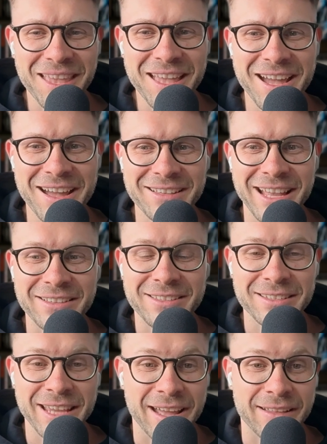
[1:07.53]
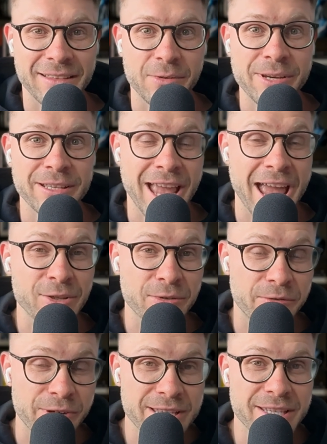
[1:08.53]
the age
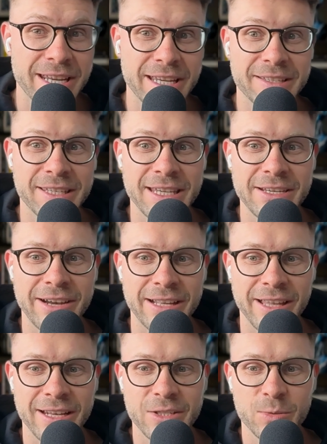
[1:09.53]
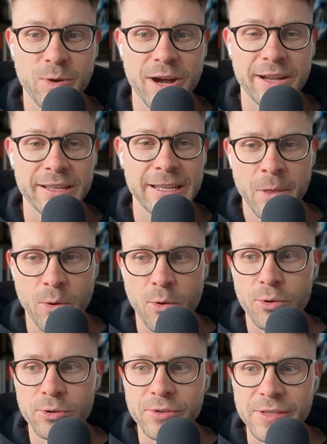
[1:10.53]
of reasoning is here, and that is why
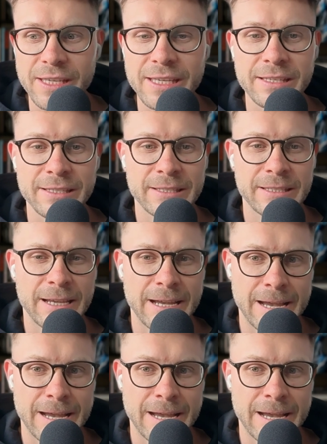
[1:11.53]
all these